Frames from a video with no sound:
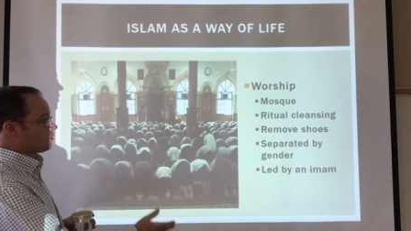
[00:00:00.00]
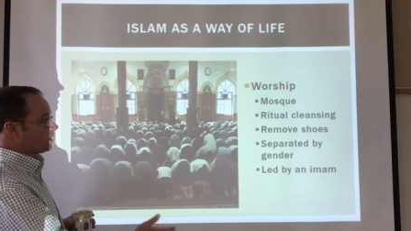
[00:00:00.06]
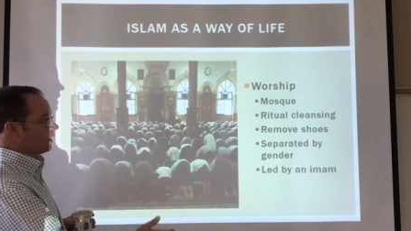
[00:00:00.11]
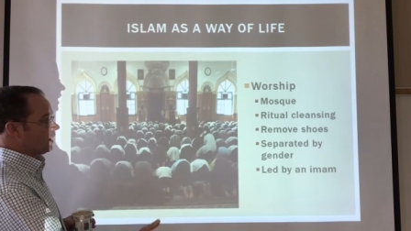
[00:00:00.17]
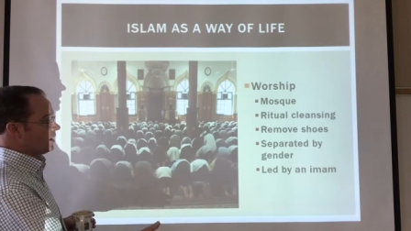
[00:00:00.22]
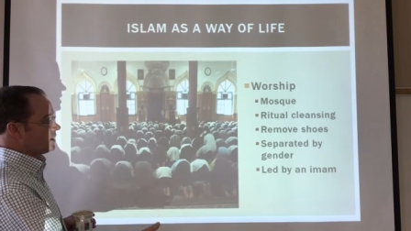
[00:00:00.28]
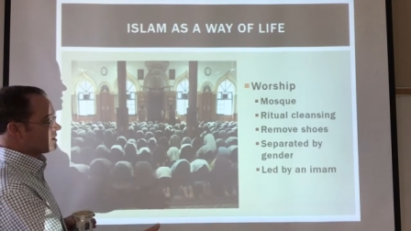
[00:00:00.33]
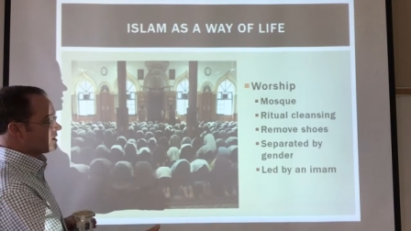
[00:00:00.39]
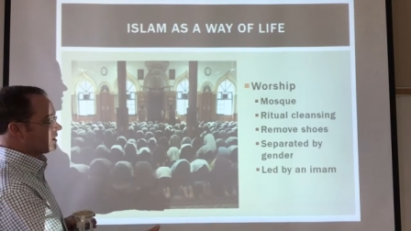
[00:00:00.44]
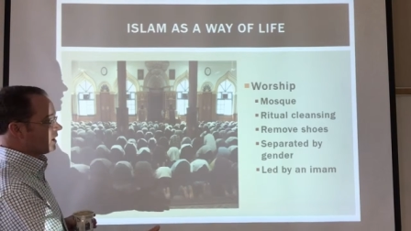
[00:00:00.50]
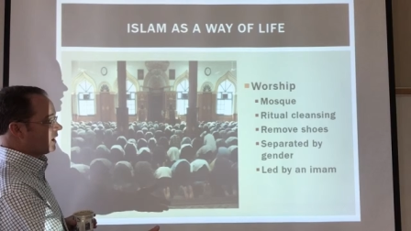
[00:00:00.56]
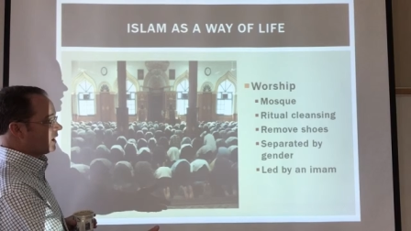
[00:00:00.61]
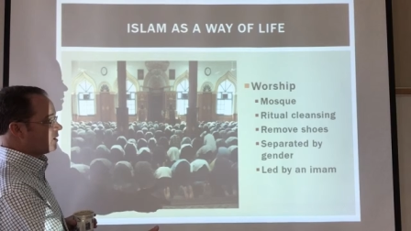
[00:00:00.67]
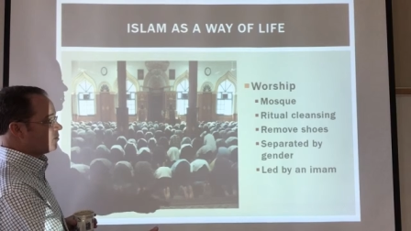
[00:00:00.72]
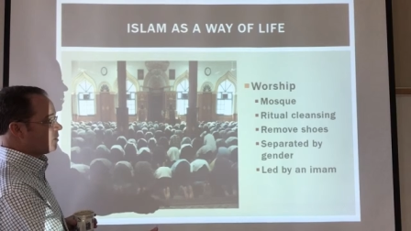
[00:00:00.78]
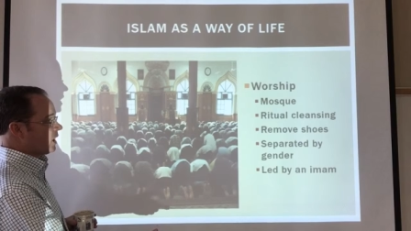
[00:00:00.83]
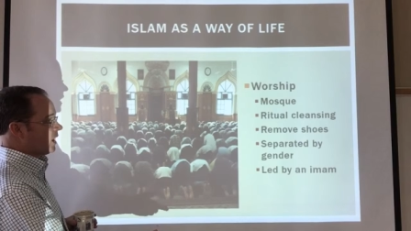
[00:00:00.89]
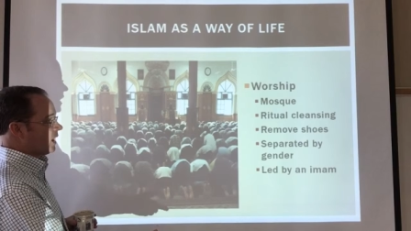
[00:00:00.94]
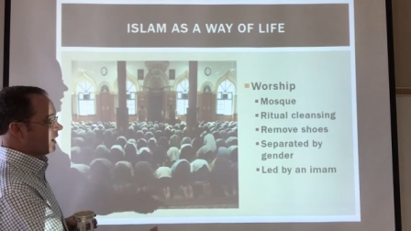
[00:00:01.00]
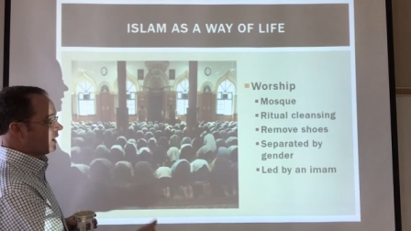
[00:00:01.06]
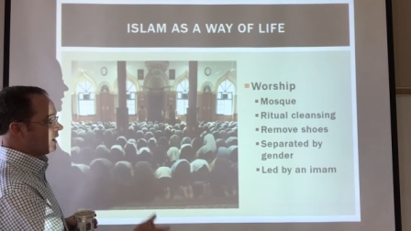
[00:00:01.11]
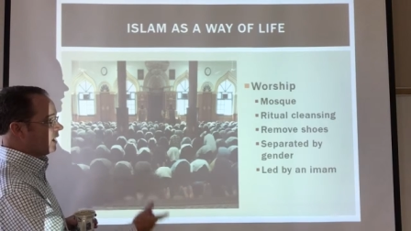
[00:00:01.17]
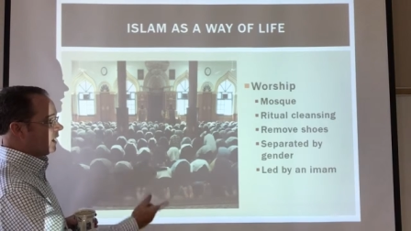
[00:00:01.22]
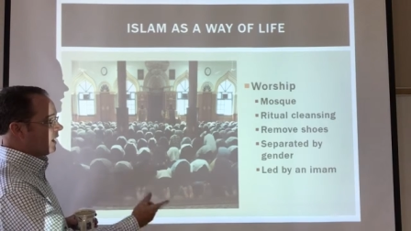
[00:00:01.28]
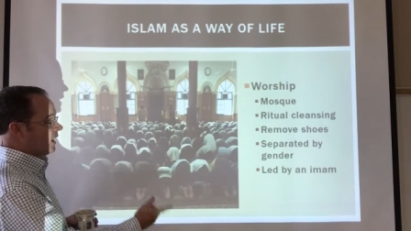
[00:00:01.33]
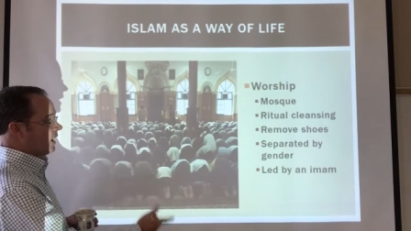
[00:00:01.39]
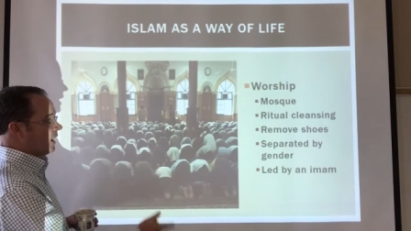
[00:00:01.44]
and it's led by
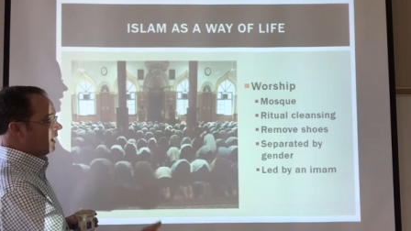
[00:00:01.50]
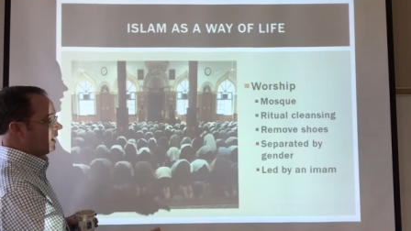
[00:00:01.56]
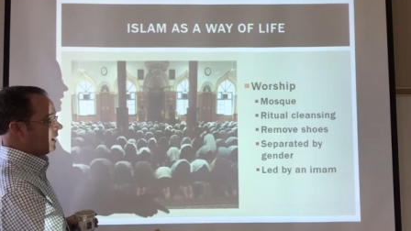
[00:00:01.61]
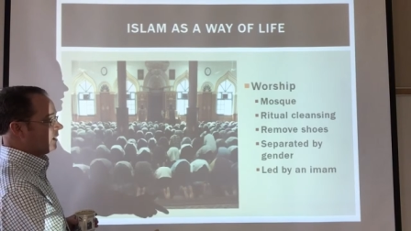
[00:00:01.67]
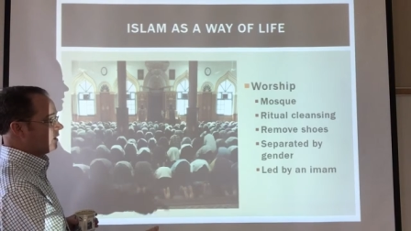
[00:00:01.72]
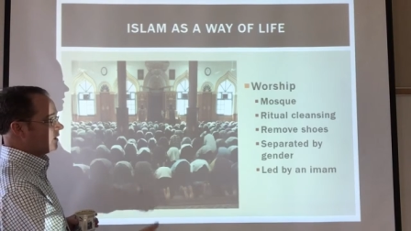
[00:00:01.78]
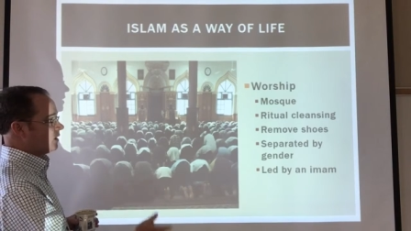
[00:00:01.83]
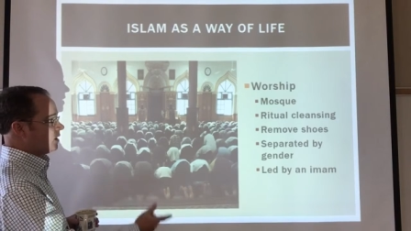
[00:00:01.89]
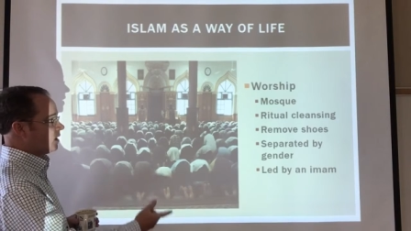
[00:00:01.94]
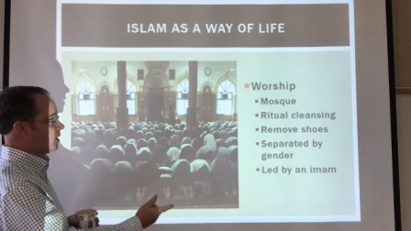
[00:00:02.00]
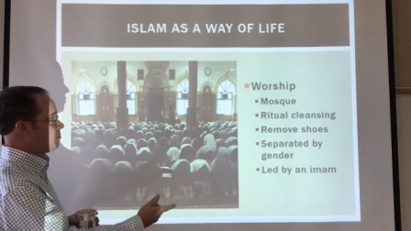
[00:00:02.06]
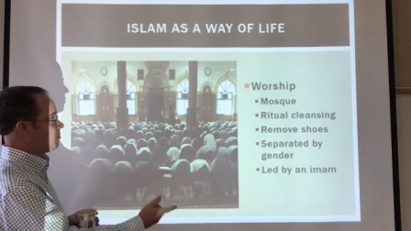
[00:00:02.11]
an